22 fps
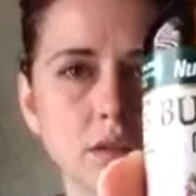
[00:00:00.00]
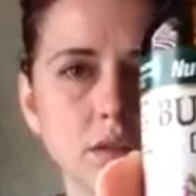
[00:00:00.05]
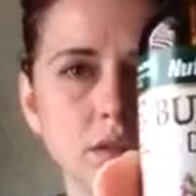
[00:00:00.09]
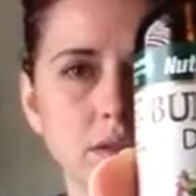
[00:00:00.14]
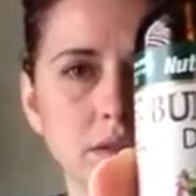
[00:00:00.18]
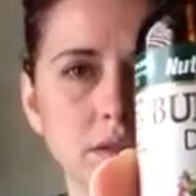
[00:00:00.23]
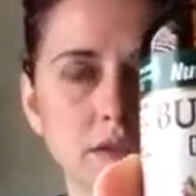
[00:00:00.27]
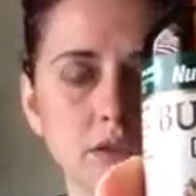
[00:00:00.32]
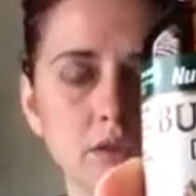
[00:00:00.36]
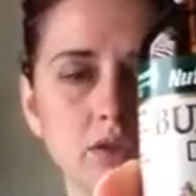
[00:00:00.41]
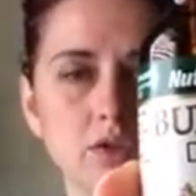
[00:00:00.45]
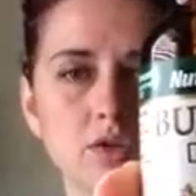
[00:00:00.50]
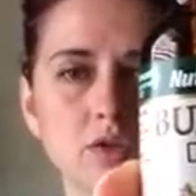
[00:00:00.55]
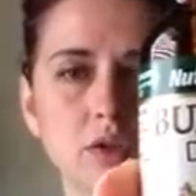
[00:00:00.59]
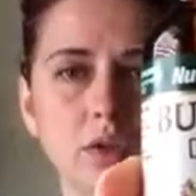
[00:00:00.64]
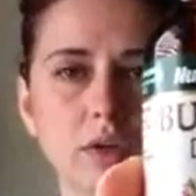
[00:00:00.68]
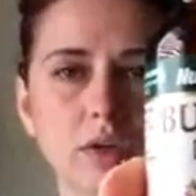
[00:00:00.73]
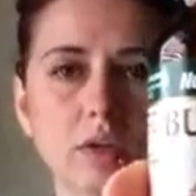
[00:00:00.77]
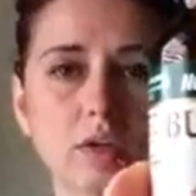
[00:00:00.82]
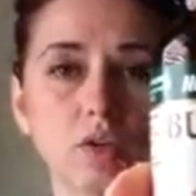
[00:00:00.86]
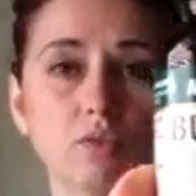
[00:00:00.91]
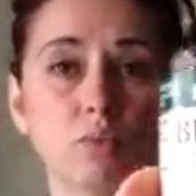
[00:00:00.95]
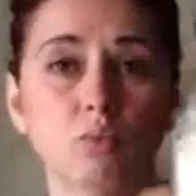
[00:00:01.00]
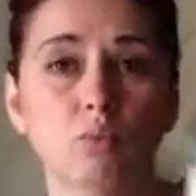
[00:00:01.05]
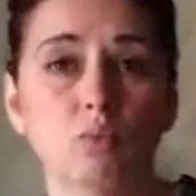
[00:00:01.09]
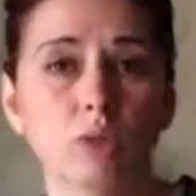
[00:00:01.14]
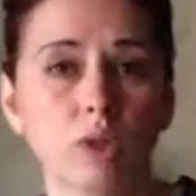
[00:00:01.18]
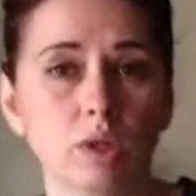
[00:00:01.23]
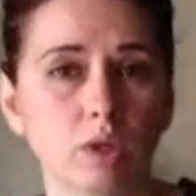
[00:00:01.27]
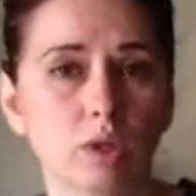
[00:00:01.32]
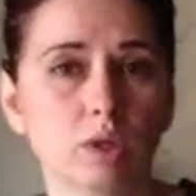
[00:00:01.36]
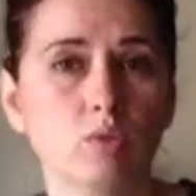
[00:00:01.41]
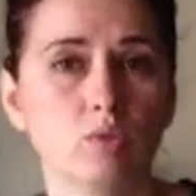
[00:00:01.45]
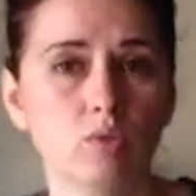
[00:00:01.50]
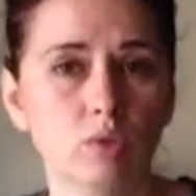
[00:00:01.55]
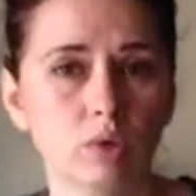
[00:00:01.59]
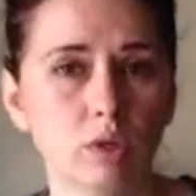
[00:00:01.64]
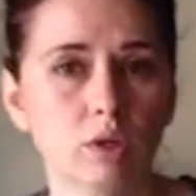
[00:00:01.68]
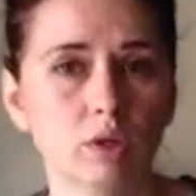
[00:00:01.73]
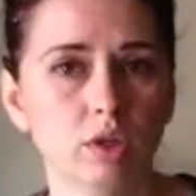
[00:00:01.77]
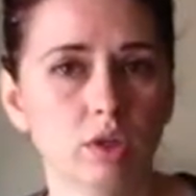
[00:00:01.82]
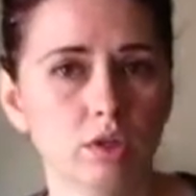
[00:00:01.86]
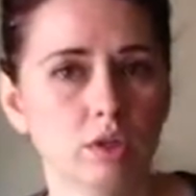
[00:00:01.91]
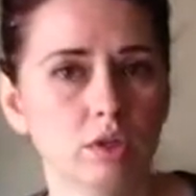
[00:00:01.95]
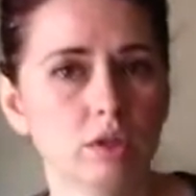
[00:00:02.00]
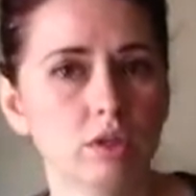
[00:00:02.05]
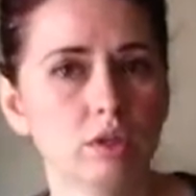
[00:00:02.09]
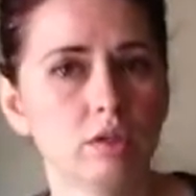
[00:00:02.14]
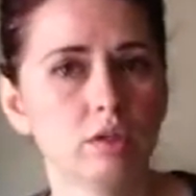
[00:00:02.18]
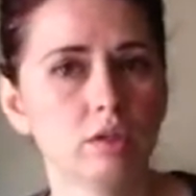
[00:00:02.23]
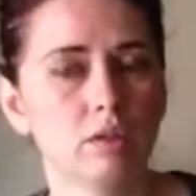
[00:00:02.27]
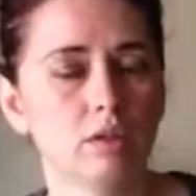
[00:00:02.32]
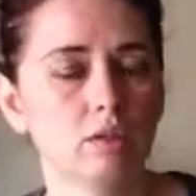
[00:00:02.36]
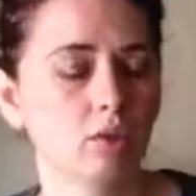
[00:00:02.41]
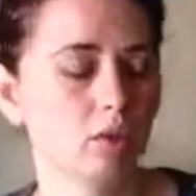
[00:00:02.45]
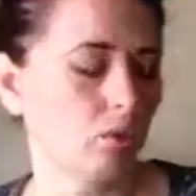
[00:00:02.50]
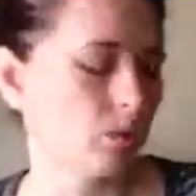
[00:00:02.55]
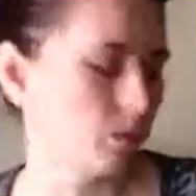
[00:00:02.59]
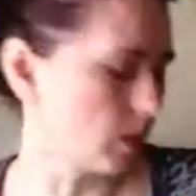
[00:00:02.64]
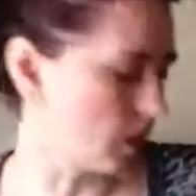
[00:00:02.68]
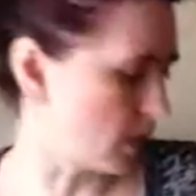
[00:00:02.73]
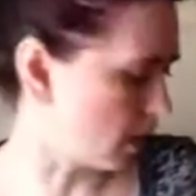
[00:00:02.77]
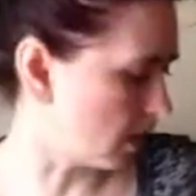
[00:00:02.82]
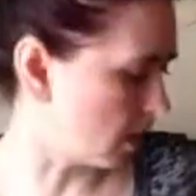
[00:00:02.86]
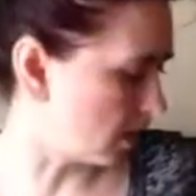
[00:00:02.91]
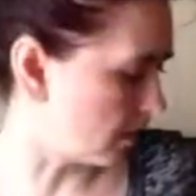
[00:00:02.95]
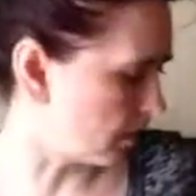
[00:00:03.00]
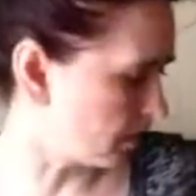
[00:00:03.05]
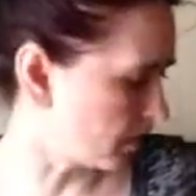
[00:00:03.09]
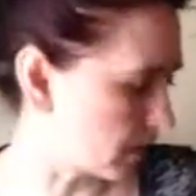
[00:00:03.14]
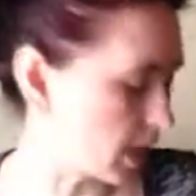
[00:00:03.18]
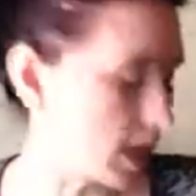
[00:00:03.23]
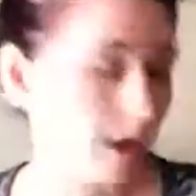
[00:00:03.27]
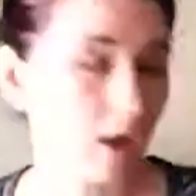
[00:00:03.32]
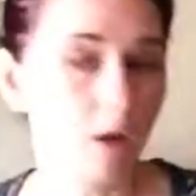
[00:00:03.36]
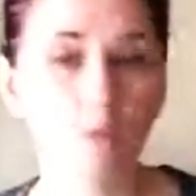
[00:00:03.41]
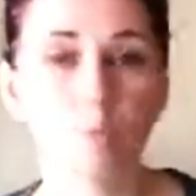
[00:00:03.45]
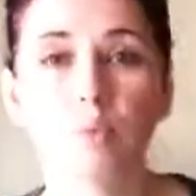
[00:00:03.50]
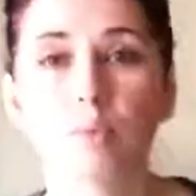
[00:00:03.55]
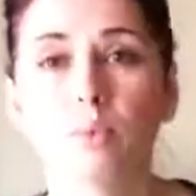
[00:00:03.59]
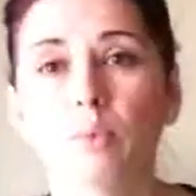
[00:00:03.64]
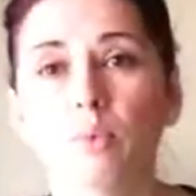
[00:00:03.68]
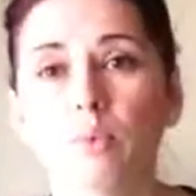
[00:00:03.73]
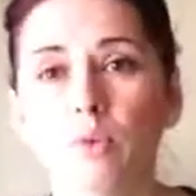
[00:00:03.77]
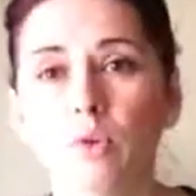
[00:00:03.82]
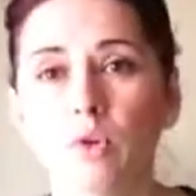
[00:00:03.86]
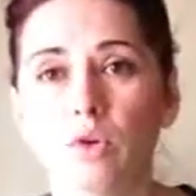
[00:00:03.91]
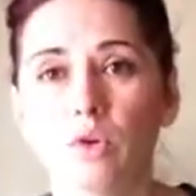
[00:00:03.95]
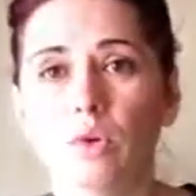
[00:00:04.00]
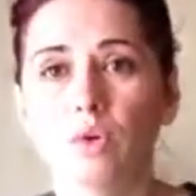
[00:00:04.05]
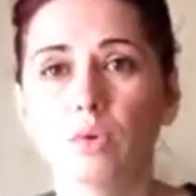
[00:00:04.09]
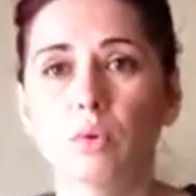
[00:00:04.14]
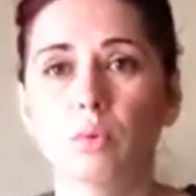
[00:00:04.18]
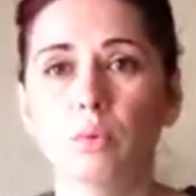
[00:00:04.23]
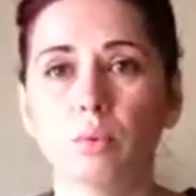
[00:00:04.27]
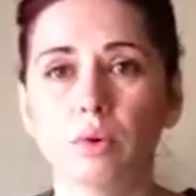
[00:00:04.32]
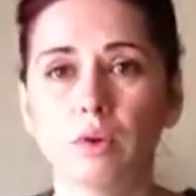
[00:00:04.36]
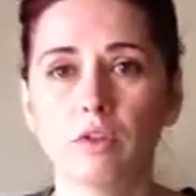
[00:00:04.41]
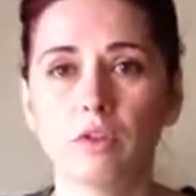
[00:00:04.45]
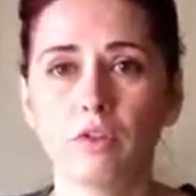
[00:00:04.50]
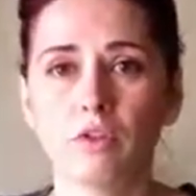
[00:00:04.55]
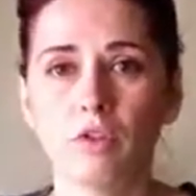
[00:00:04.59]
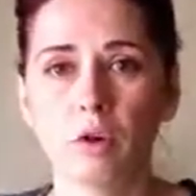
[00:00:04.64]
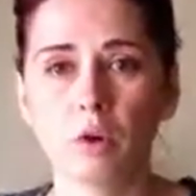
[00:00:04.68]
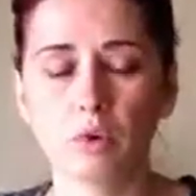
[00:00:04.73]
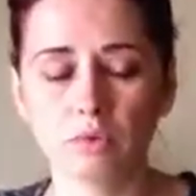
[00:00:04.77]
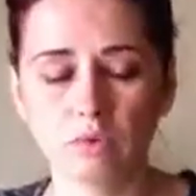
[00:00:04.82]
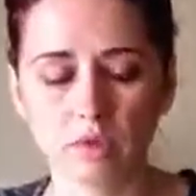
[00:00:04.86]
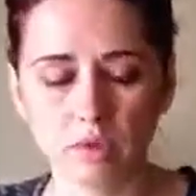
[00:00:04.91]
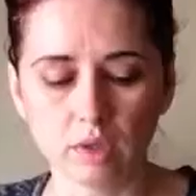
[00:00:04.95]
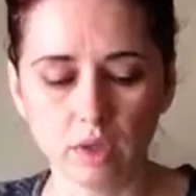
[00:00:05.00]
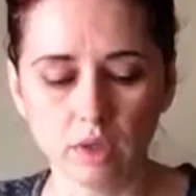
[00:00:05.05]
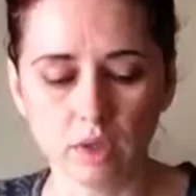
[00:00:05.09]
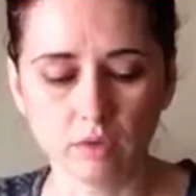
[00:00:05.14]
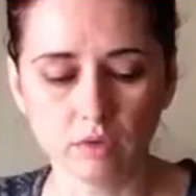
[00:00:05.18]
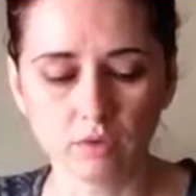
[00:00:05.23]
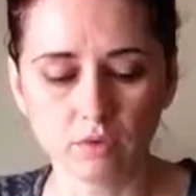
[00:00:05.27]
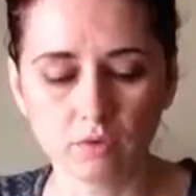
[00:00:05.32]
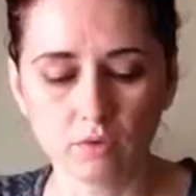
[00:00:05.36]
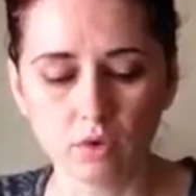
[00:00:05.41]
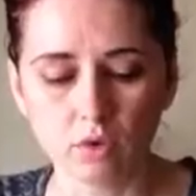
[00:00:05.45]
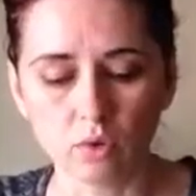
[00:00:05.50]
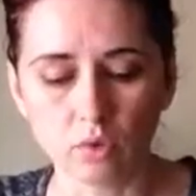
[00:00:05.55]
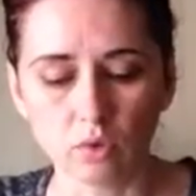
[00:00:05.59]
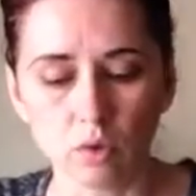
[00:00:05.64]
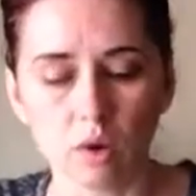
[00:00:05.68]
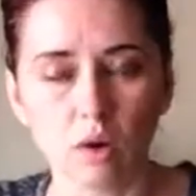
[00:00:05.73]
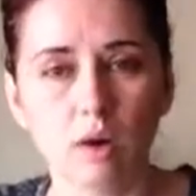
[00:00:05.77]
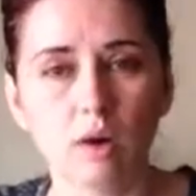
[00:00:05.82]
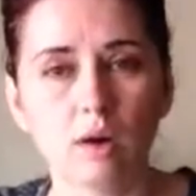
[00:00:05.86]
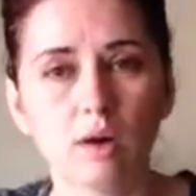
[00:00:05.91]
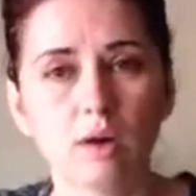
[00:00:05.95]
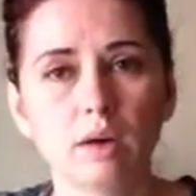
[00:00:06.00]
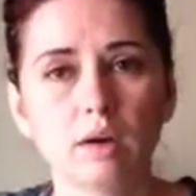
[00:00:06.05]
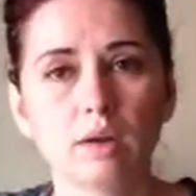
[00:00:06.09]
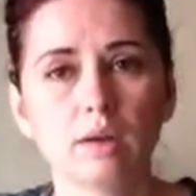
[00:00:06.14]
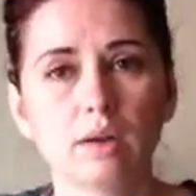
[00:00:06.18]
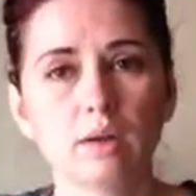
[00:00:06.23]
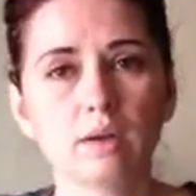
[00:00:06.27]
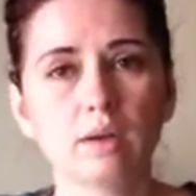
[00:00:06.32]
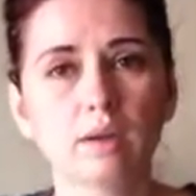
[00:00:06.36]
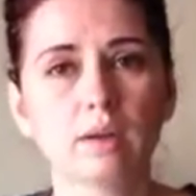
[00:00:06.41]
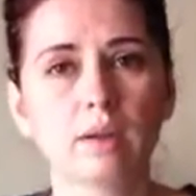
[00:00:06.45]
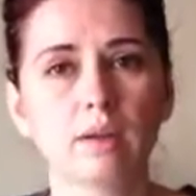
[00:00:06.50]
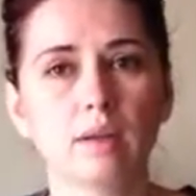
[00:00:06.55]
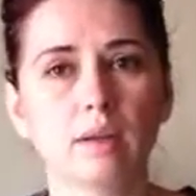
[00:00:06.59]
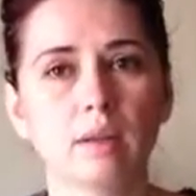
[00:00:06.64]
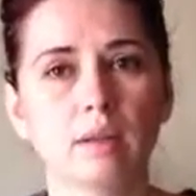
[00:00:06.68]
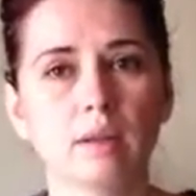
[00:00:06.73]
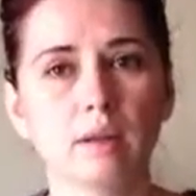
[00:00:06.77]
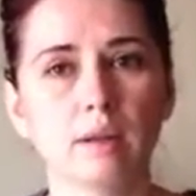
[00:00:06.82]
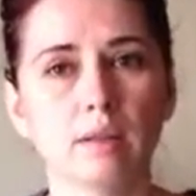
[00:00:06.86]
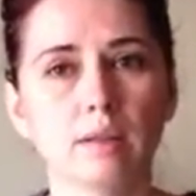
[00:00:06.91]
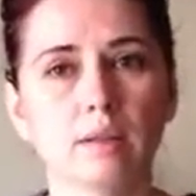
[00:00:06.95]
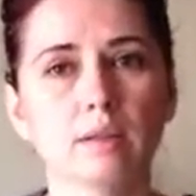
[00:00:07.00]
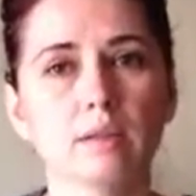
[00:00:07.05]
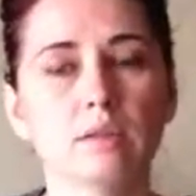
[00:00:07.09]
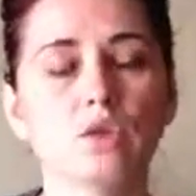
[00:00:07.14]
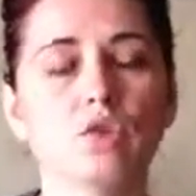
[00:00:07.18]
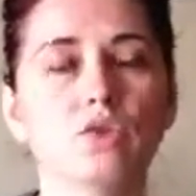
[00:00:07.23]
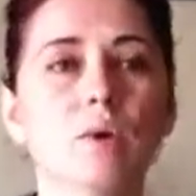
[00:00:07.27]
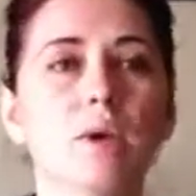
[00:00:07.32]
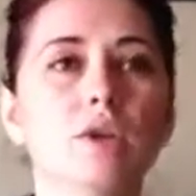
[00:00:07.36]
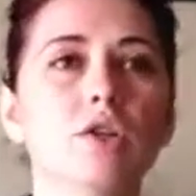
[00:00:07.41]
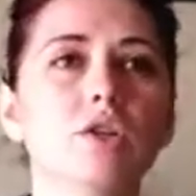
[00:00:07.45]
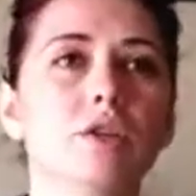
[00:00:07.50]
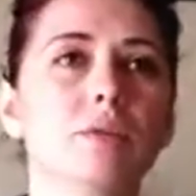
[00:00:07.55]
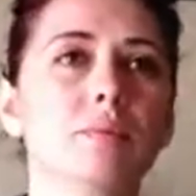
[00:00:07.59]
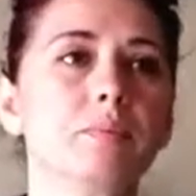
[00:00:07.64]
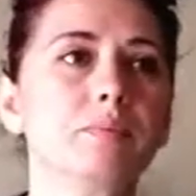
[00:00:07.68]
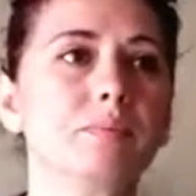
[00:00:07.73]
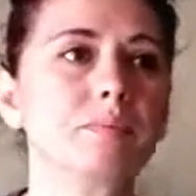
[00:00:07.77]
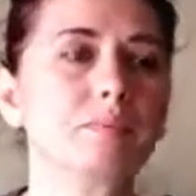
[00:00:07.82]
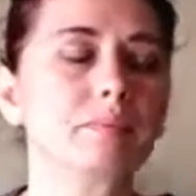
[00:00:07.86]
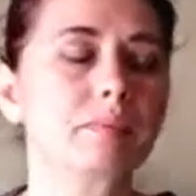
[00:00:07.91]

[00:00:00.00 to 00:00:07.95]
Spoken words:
It's really good to help you with those if you are in this situation.